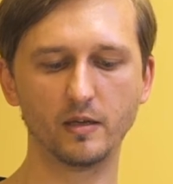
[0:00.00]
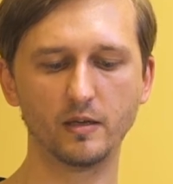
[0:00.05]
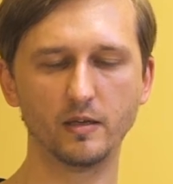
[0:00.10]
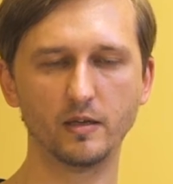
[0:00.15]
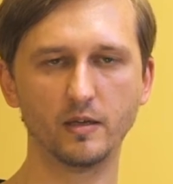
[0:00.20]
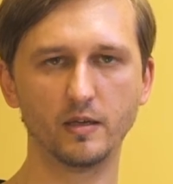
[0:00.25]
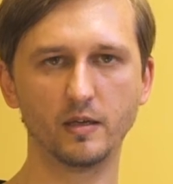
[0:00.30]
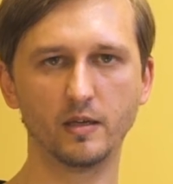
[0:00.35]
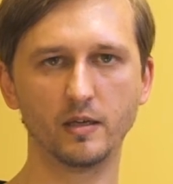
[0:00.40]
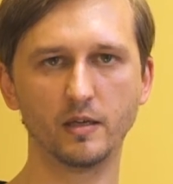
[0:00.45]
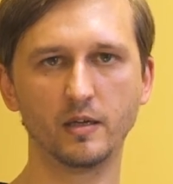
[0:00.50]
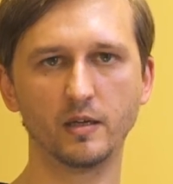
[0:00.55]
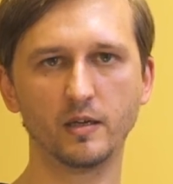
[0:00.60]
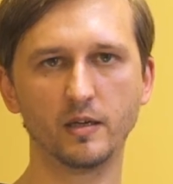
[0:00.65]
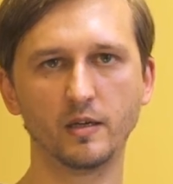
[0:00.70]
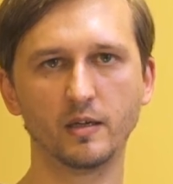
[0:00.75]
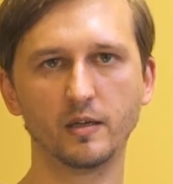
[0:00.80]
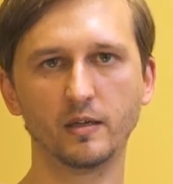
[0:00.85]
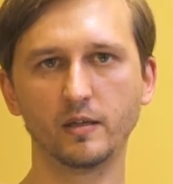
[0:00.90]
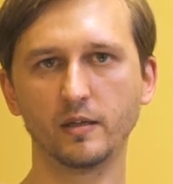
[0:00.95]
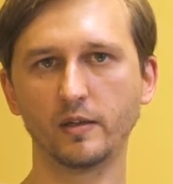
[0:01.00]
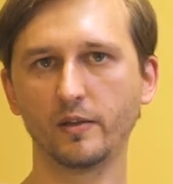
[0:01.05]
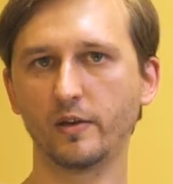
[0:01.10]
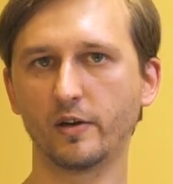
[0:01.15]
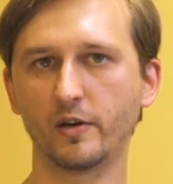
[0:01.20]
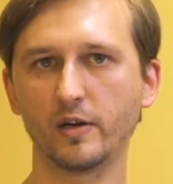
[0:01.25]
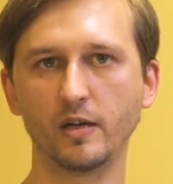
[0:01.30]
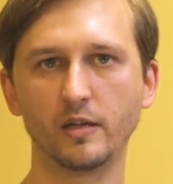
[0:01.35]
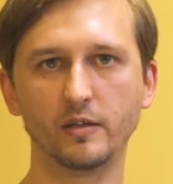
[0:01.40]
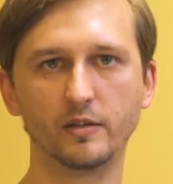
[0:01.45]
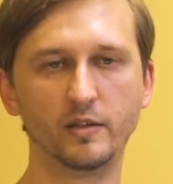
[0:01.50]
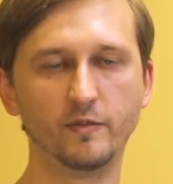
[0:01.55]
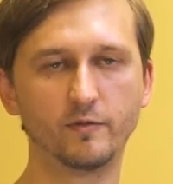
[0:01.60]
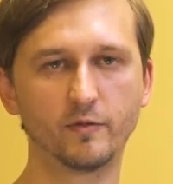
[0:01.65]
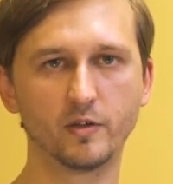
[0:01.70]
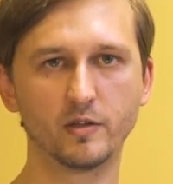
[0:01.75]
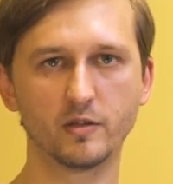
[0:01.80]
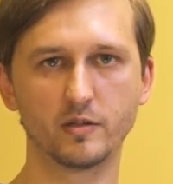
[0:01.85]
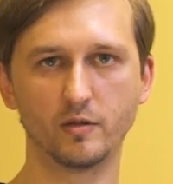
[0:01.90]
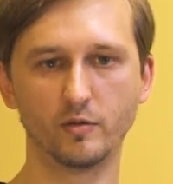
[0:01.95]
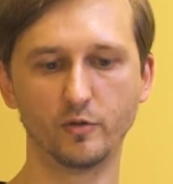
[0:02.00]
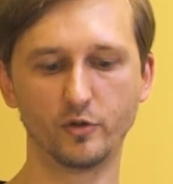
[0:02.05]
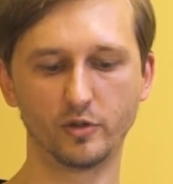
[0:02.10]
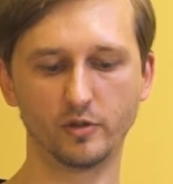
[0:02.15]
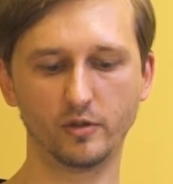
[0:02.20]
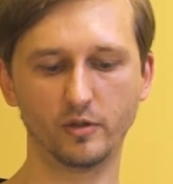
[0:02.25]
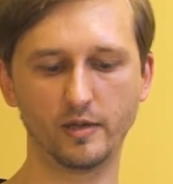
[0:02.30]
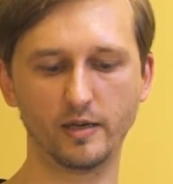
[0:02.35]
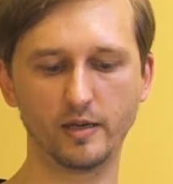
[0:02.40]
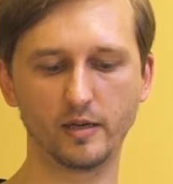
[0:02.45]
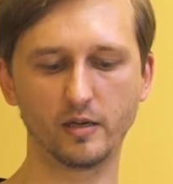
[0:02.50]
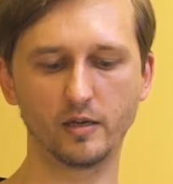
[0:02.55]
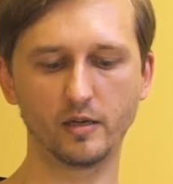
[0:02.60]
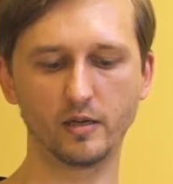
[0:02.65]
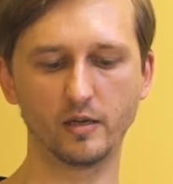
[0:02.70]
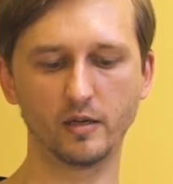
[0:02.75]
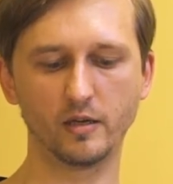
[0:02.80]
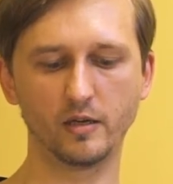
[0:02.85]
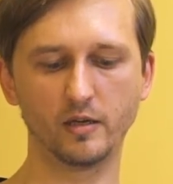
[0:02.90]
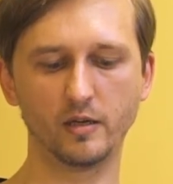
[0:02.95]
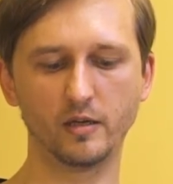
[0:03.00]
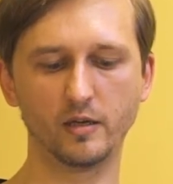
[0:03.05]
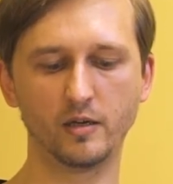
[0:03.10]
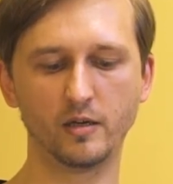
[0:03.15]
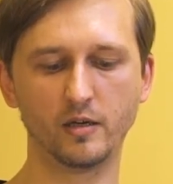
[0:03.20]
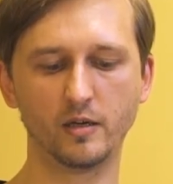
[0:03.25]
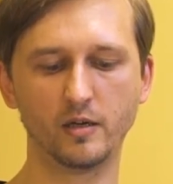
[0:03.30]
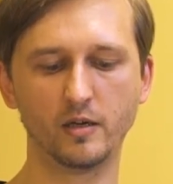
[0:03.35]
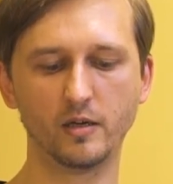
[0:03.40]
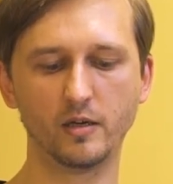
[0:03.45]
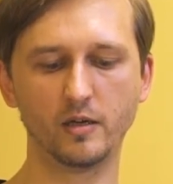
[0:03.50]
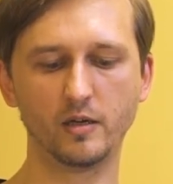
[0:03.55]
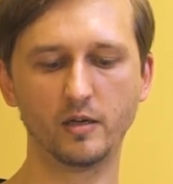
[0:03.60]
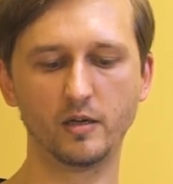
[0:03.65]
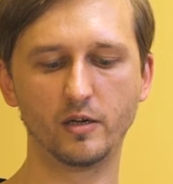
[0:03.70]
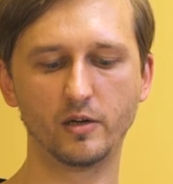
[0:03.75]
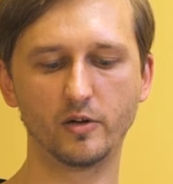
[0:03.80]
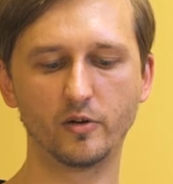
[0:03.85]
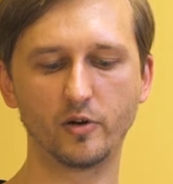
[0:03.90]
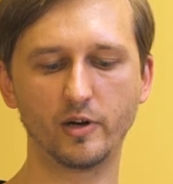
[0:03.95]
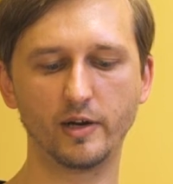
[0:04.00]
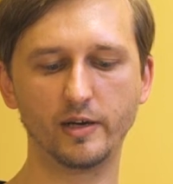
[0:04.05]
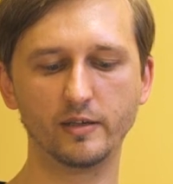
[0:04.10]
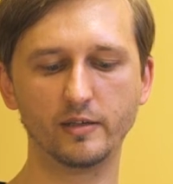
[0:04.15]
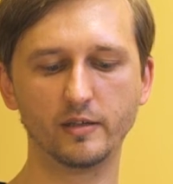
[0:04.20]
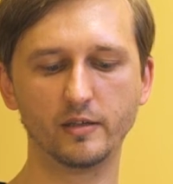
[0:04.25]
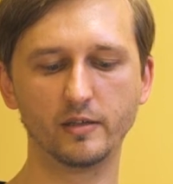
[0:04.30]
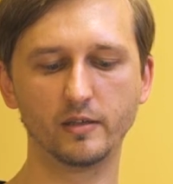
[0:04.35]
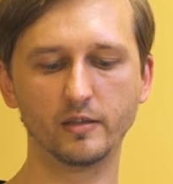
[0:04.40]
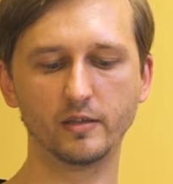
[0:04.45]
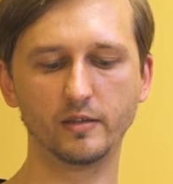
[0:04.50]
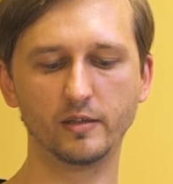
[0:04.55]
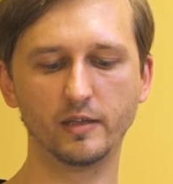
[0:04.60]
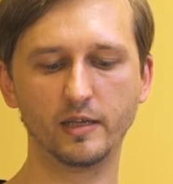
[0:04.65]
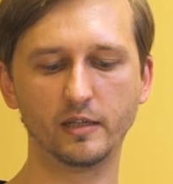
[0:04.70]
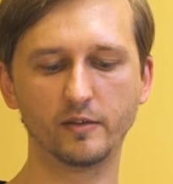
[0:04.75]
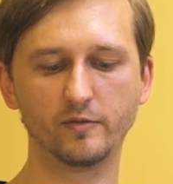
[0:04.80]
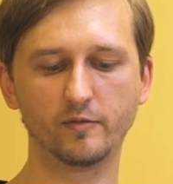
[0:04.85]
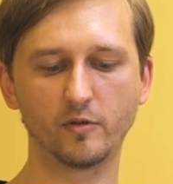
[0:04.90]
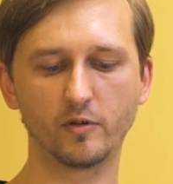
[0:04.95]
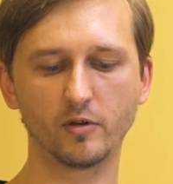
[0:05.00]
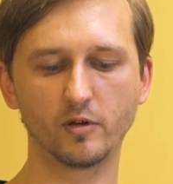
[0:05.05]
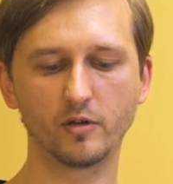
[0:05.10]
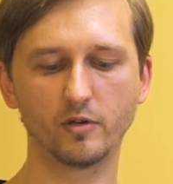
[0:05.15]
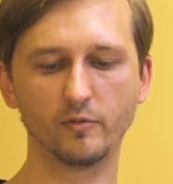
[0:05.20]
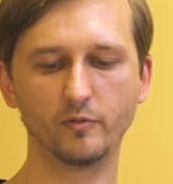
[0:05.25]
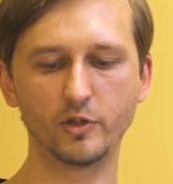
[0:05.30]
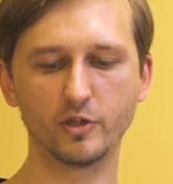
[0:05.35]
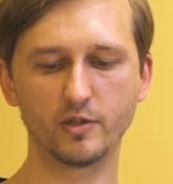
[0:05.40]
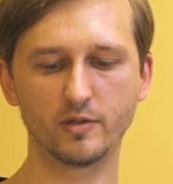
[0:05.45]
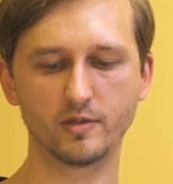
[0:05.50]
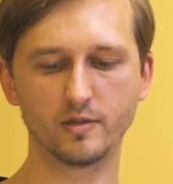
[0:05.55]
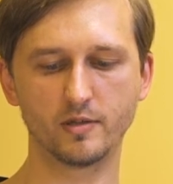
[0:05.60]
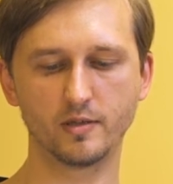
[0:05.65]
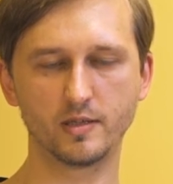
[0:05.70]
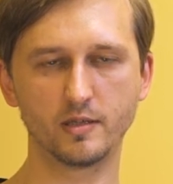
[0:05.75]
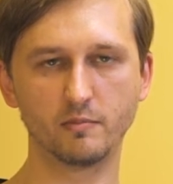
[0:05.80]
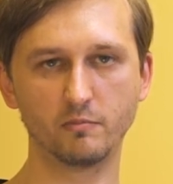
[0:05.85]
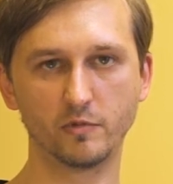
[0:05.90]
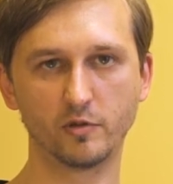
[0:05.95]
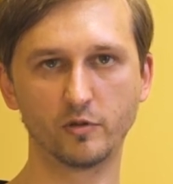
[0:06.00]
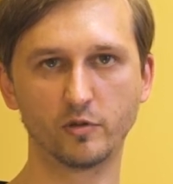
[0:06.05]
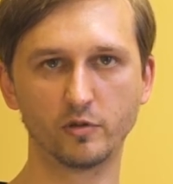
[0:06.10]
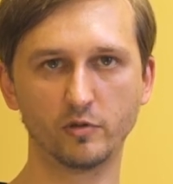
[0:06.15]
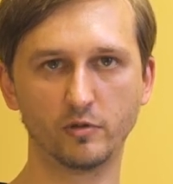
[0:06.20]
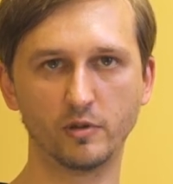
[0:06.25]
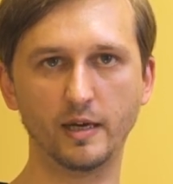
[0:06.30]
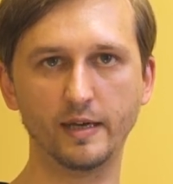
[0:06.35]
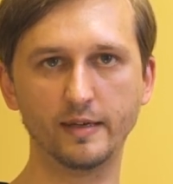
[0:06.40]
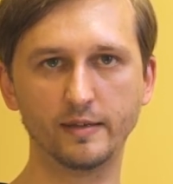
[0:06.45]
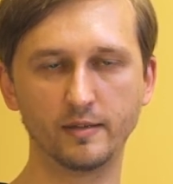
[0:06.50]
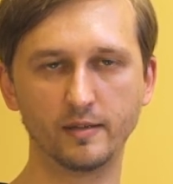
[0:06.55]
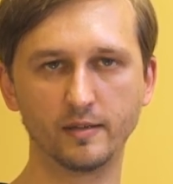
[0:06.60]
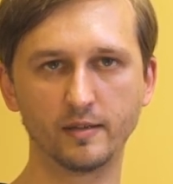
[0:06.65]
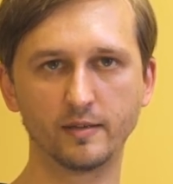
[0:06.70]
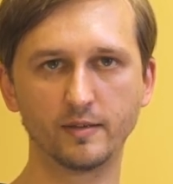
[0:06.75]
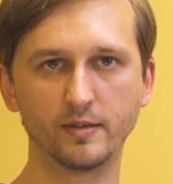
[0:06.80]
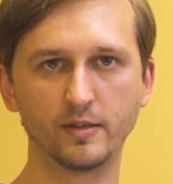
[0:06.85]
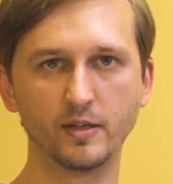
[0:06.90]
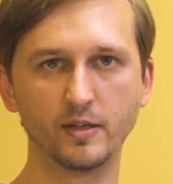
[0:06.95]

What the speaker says: There are different solutions like Raiden network, which is similar to Lightning,